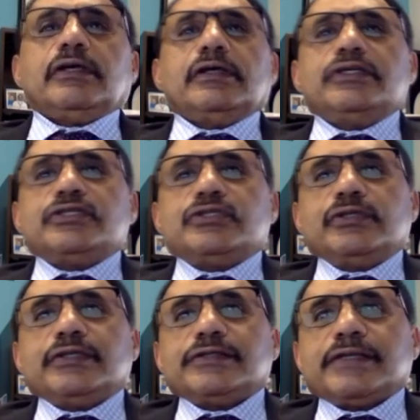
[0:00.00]

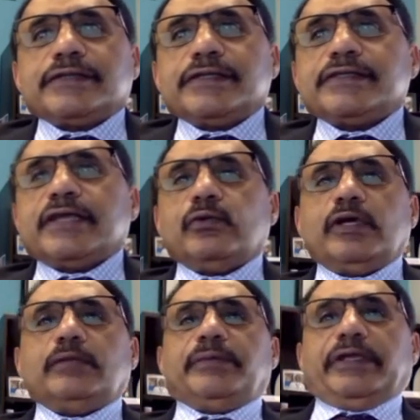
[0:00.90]
student success and
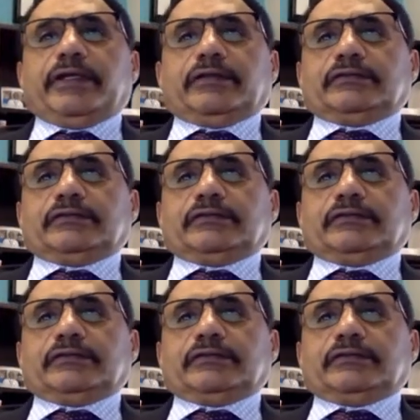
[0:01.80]
well-being.